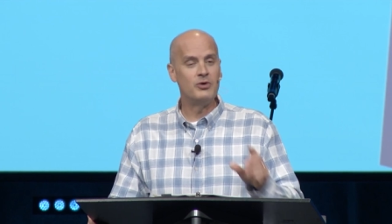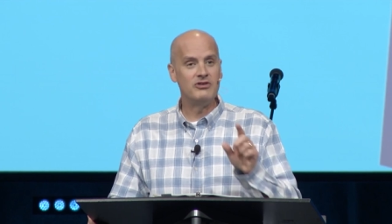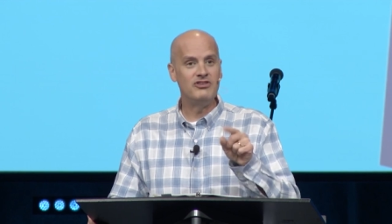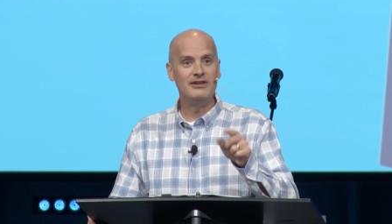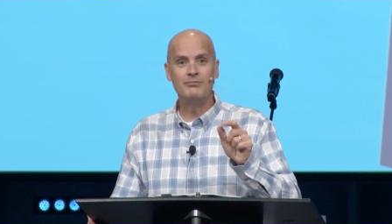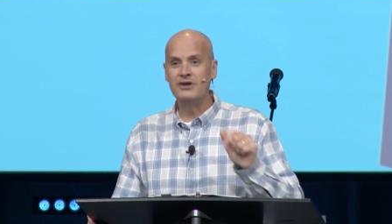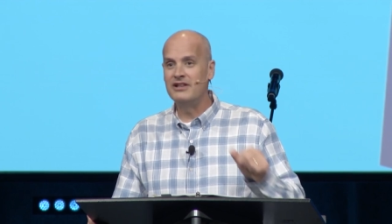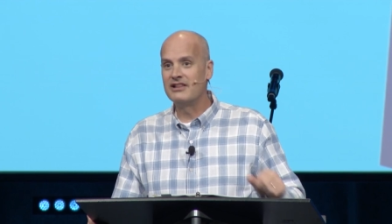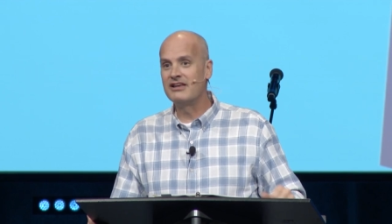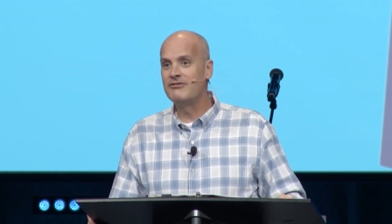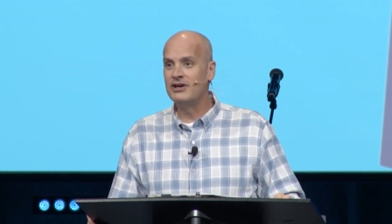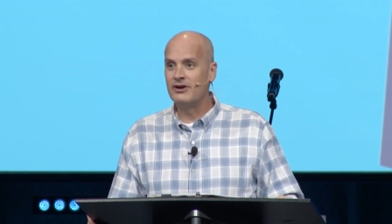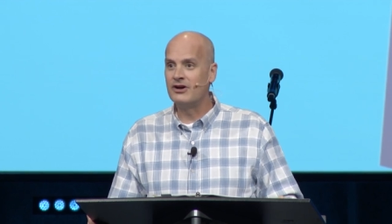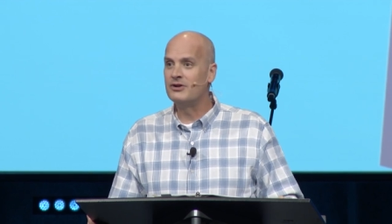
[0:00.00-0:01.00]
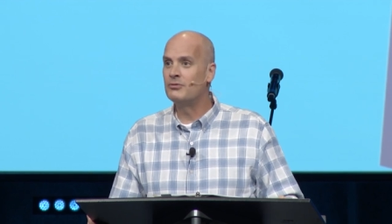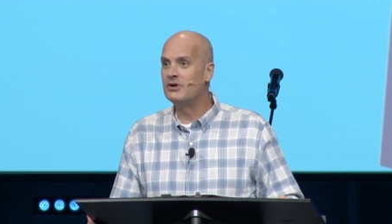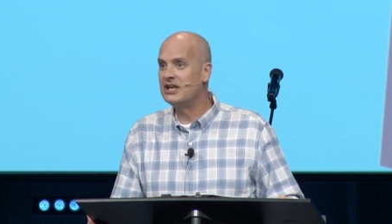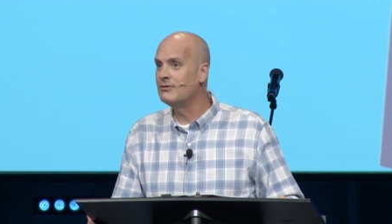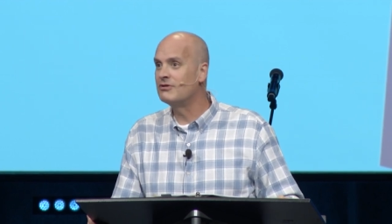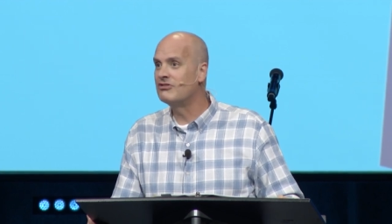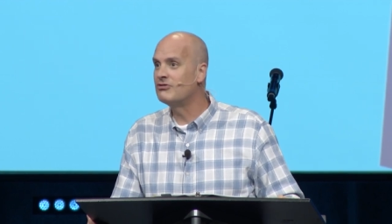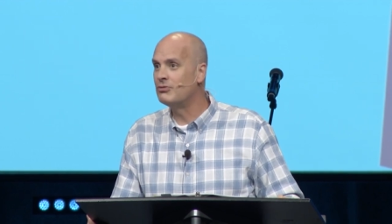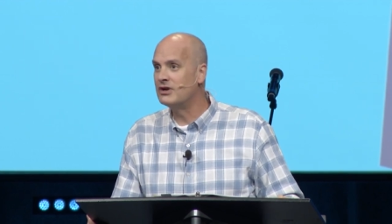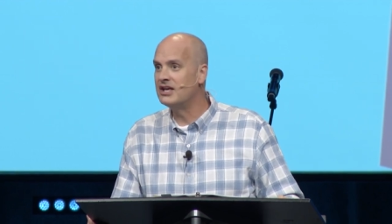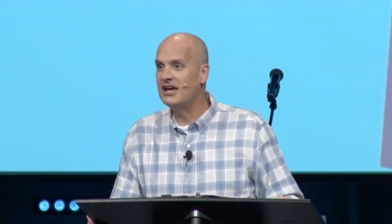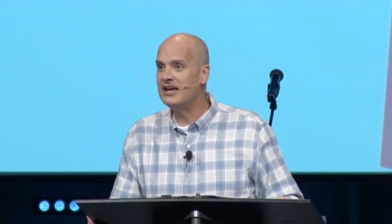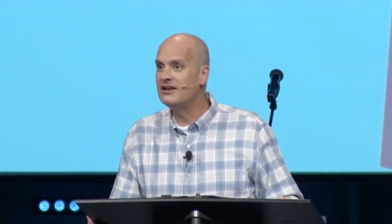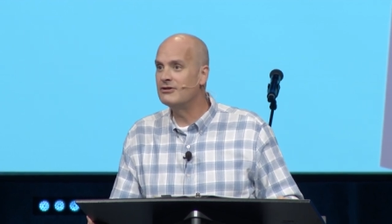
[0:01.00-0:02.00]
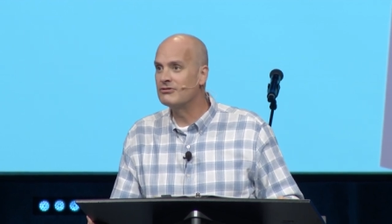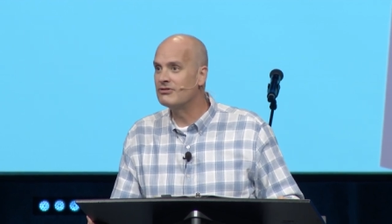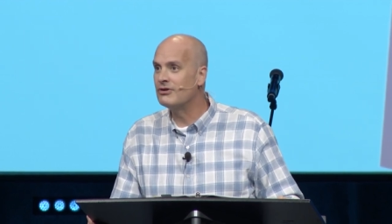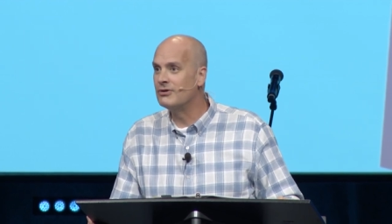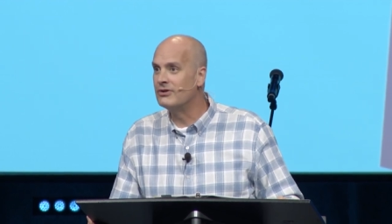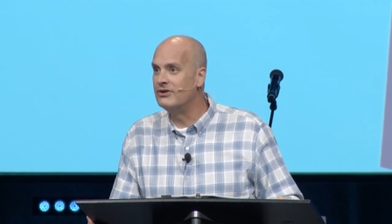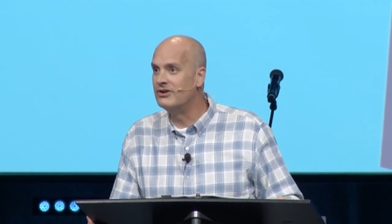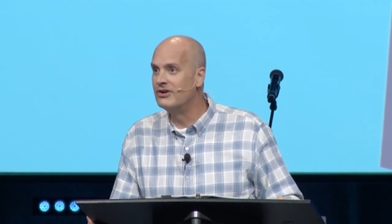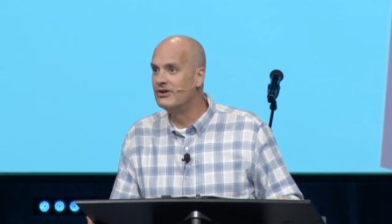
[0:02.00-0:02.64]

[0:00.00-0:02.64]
which he'd been living on when he was twenty-eight years old.